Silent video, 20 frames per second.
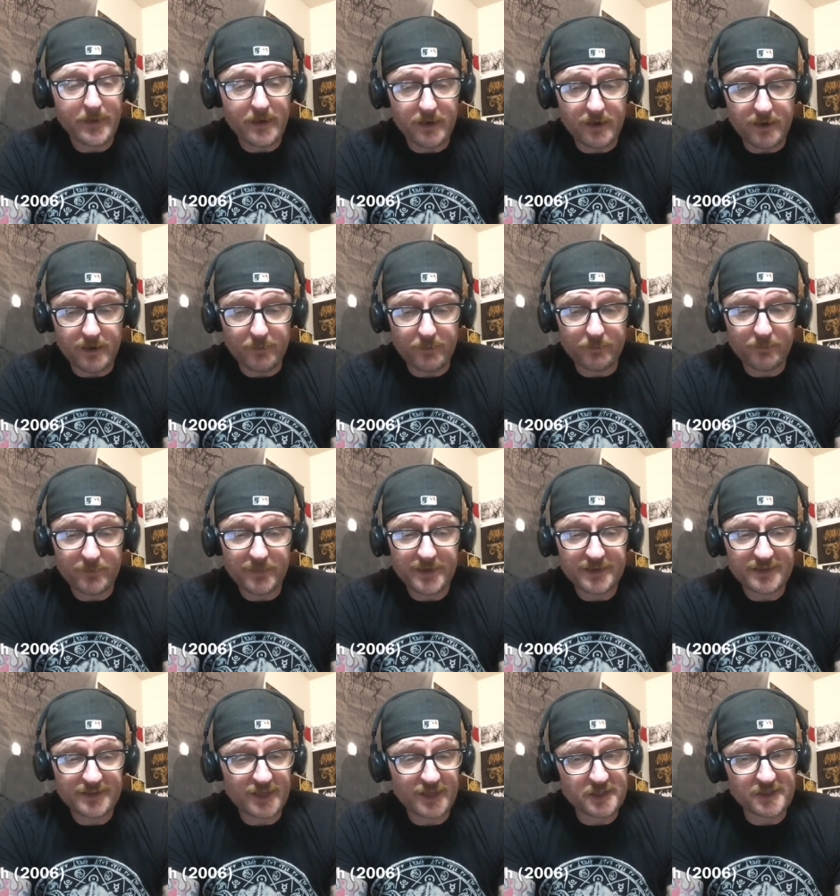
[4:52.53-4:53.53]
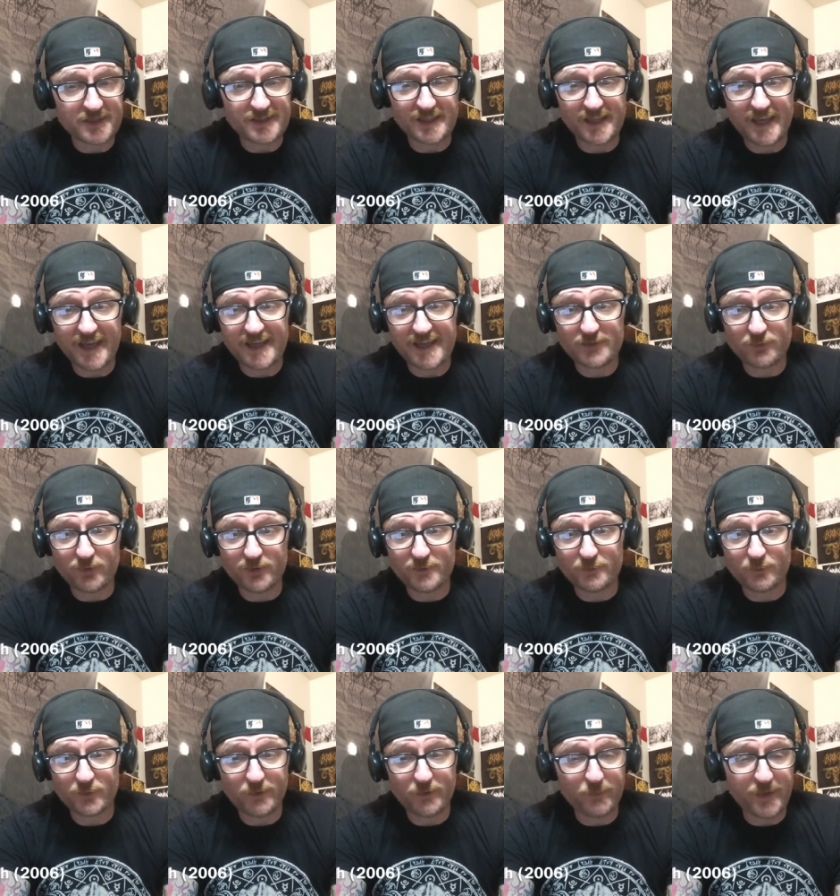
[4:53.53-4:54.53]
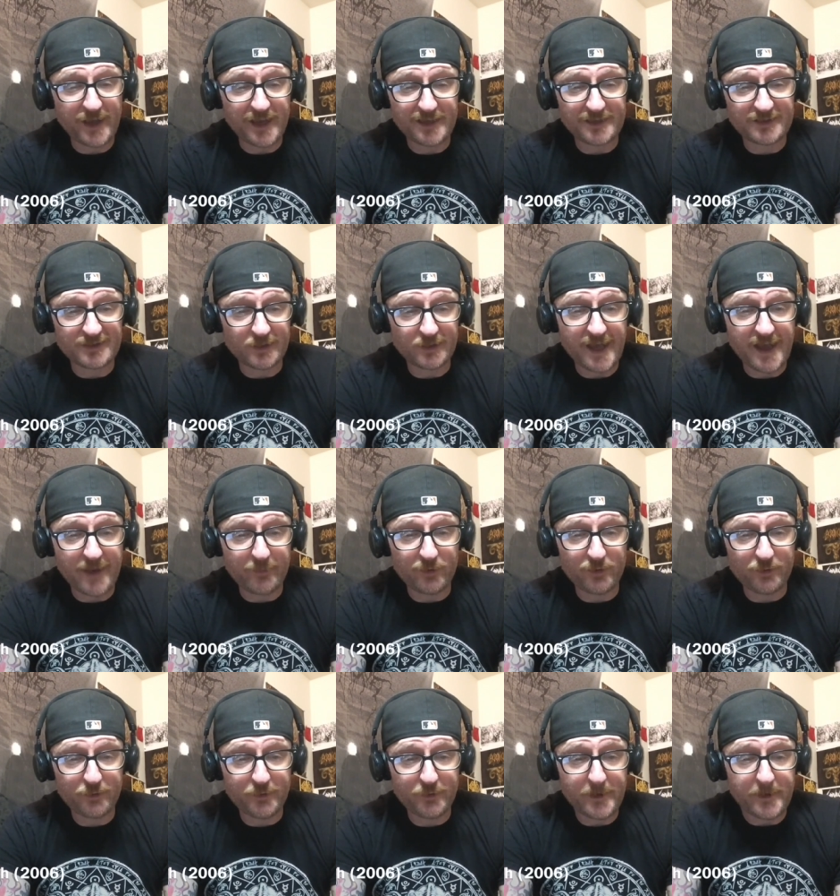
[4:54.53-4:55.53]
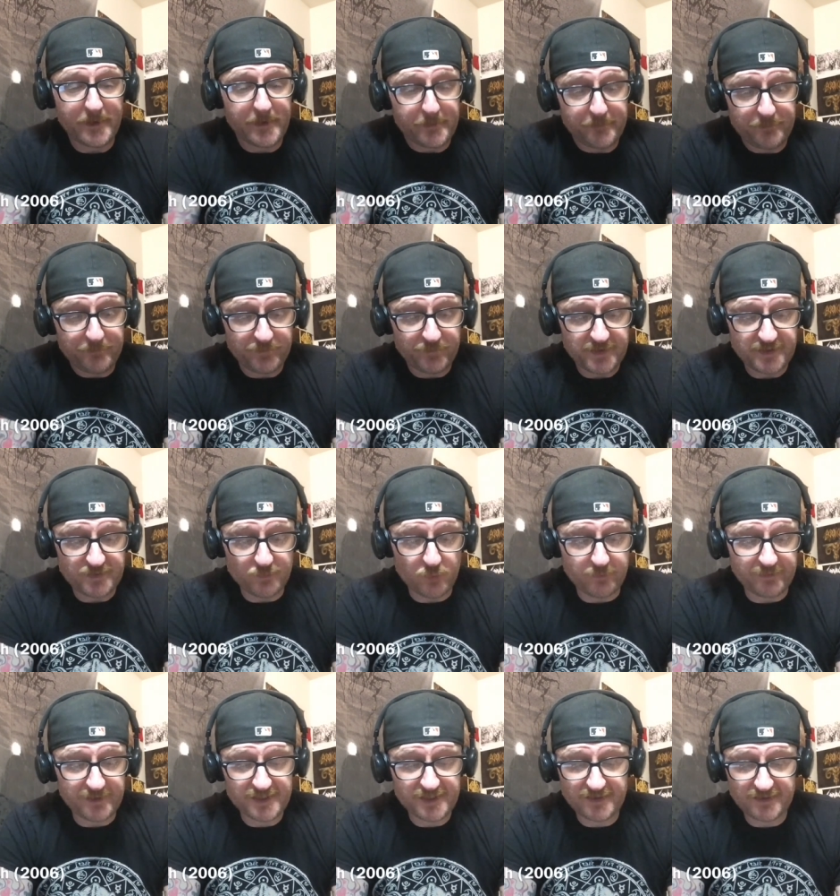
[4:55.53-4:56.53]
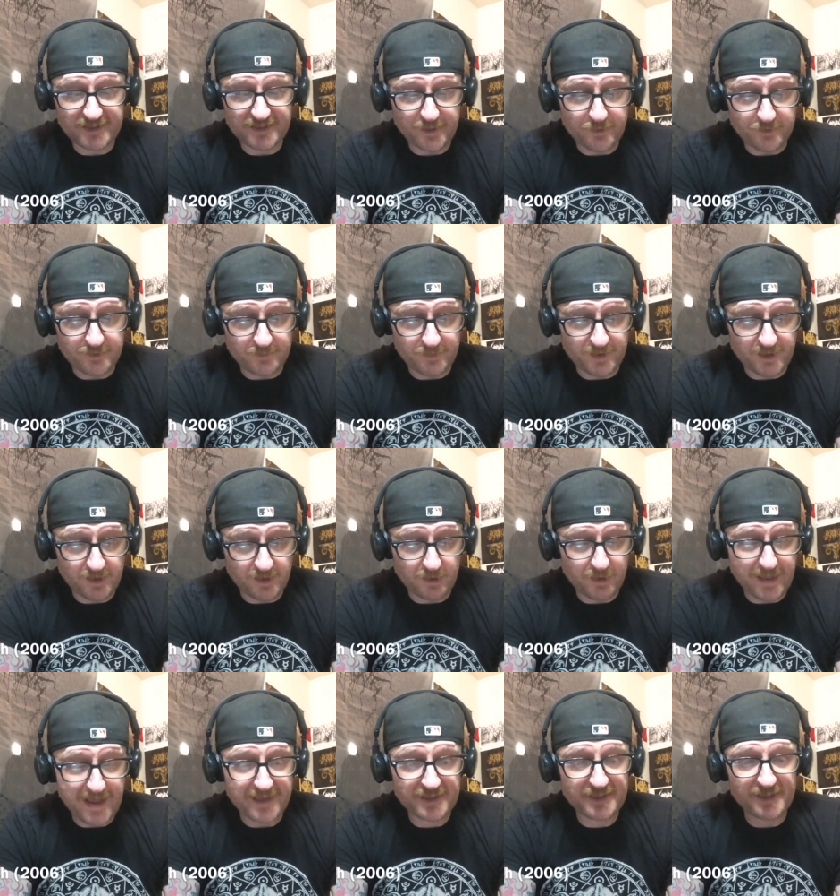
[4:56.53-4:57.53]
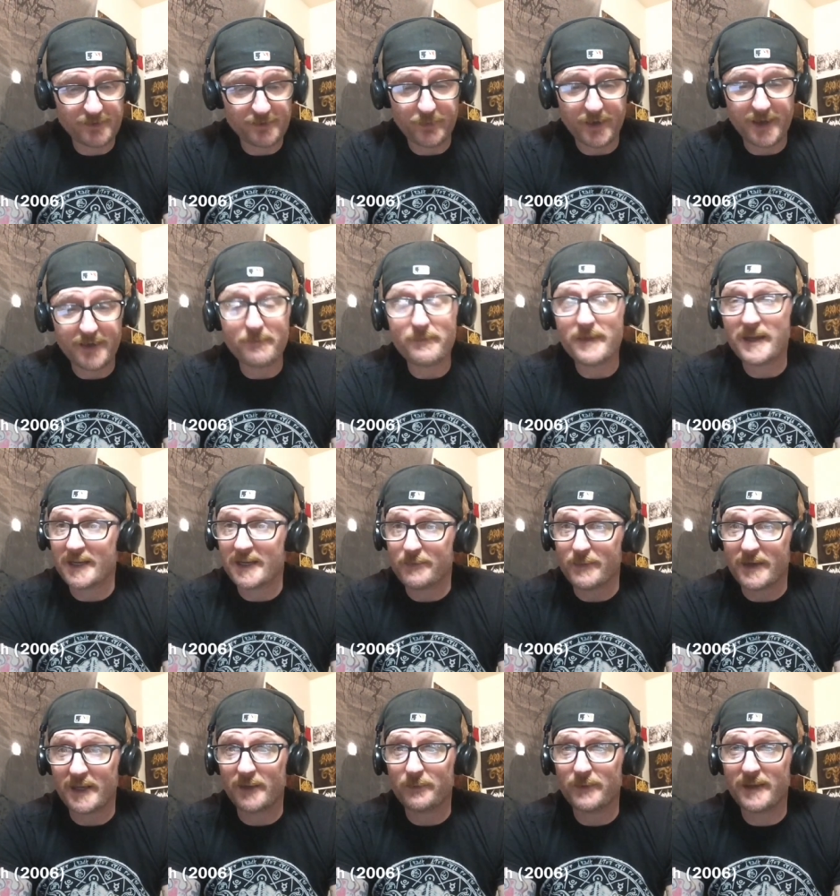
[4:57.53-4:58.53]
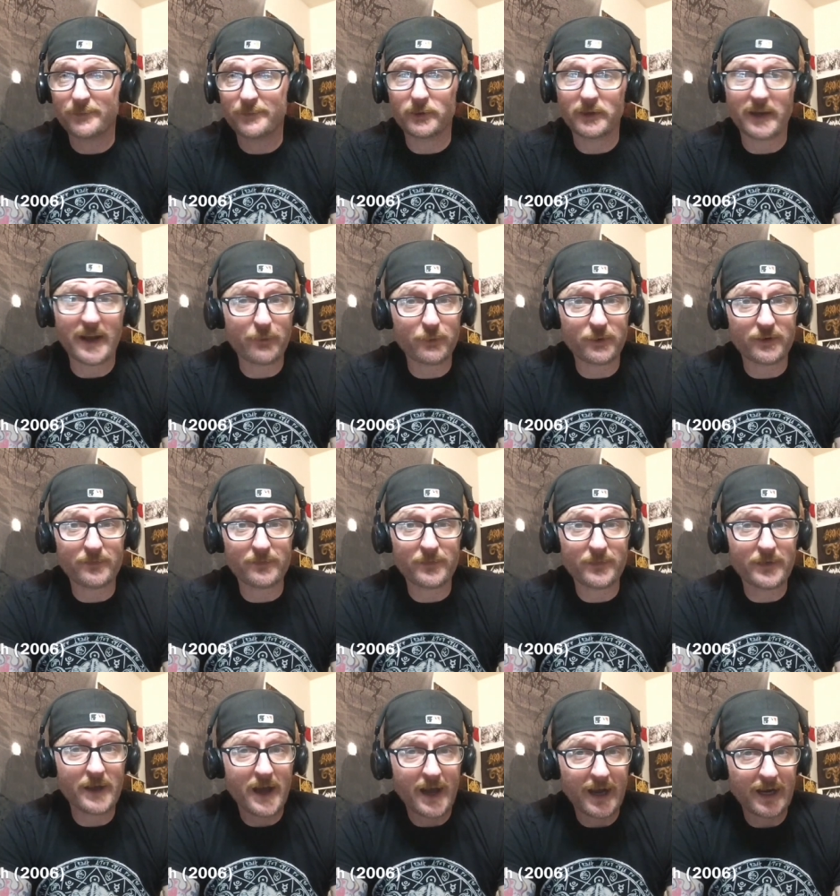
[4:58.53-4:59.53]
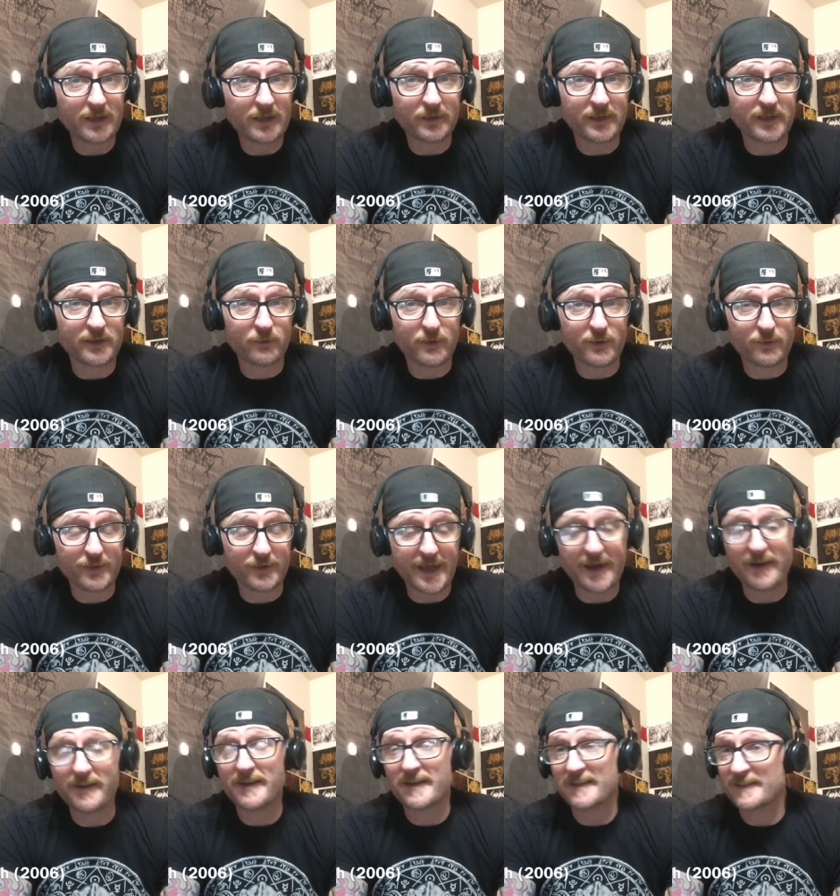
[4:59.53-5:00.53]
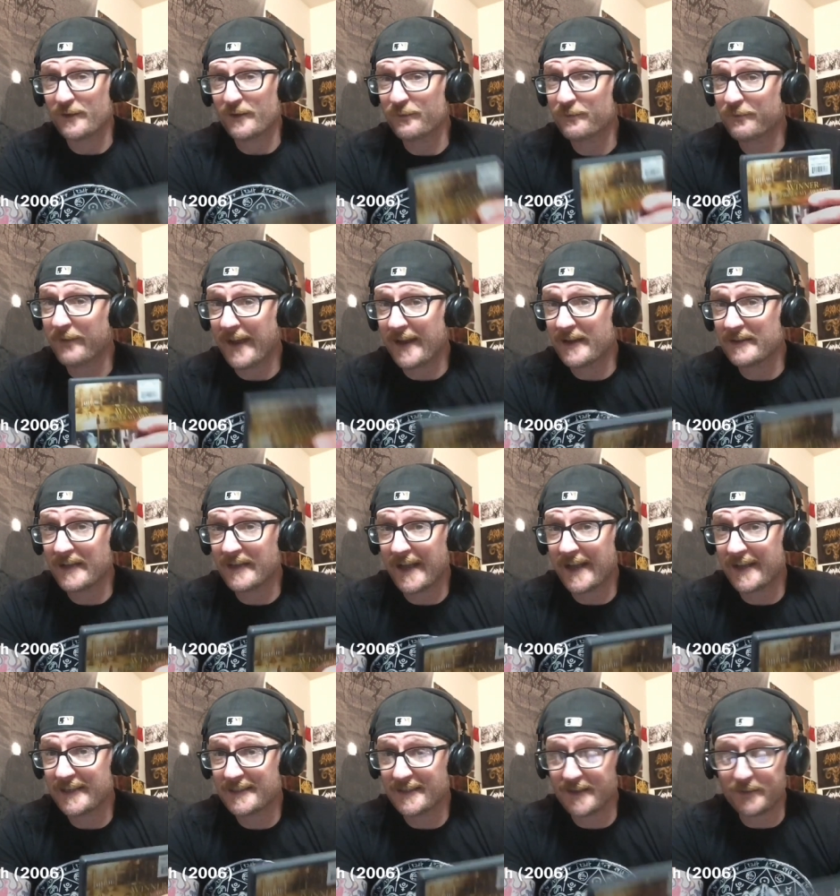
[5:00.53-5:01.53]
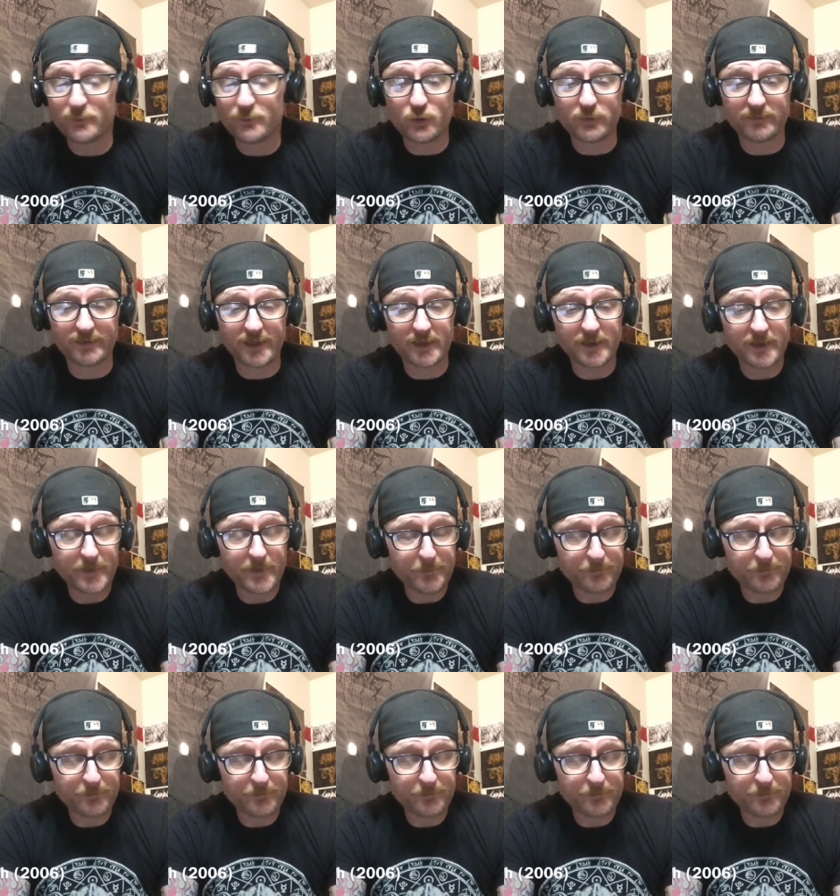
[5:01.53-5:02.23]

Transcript: Um, such as the case with, with Pan's Labyrinth. Um, this movie is considered to be a classic by many, many people, and I would highly agree with that. It is a fantastic movie.